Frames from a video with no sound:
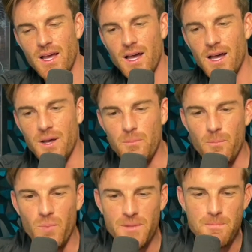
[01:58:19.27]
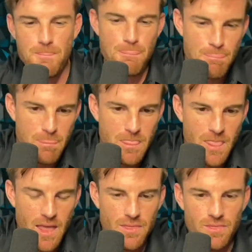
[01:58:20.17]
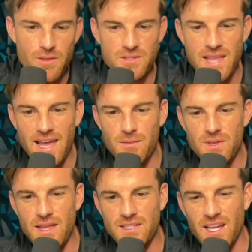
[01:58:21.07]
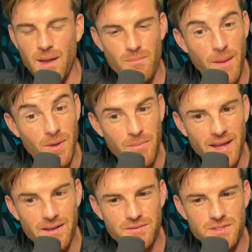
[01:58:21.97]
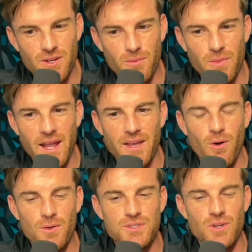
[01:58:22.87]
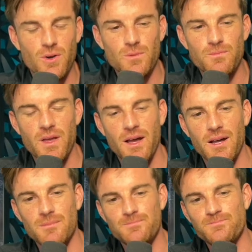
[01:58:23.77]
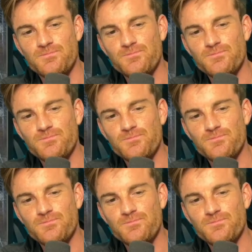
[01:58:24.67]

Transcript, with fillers: Um, but there's that in me that's like, I'm, I'm competitive still, but I also, um,